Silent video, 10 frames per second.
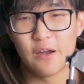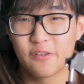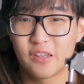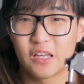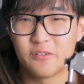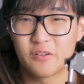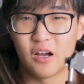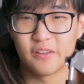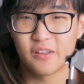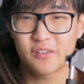everything into
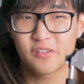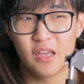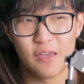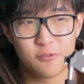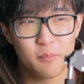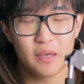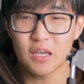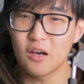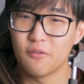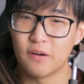context, if you're
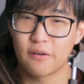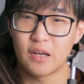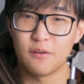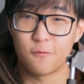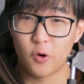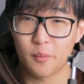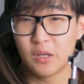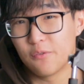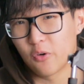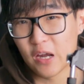making a very
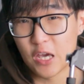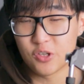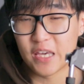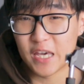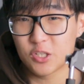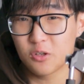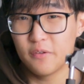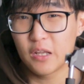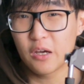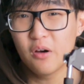informative or educational
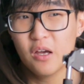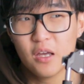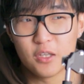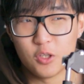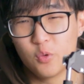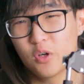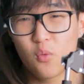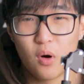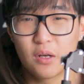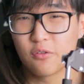video, you
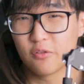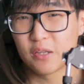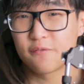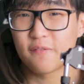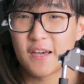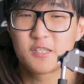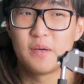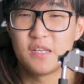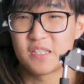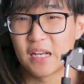wouldn't want a really
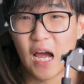fast-paced and